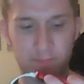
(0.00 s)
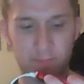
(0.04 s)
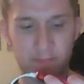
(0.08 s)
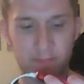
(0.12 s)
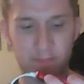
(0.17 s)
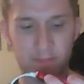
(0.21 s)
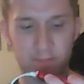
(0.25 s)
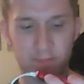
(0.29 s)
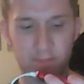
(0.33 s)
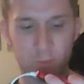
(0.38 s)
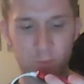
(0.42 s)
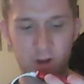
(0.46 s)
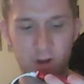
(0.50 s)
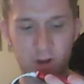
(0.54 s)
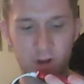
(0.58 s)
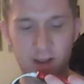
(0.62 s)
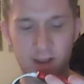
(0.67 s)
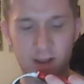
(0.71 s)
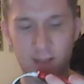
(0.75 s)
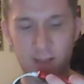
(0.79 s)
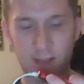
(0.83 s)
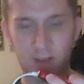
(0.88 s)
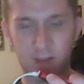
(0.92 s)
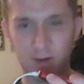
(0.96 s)
you want to
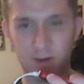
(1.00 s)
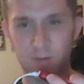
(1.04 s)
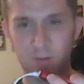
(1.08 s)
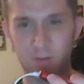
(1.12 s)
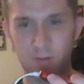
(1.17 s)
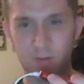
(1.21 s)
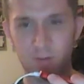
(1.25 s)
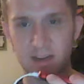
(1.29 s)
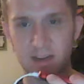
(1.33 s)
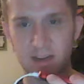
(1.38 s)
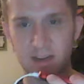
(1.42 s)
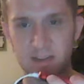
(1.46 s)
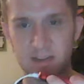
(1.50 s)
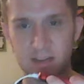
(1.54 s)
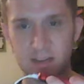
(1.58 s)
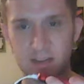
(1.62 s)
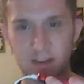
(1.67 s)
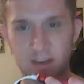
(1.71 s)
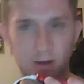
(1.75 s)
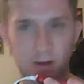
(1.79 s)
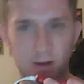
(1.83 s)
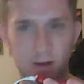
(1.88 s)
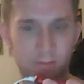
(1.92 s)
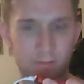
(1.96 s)
comment your opinions on
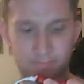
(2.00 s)
there.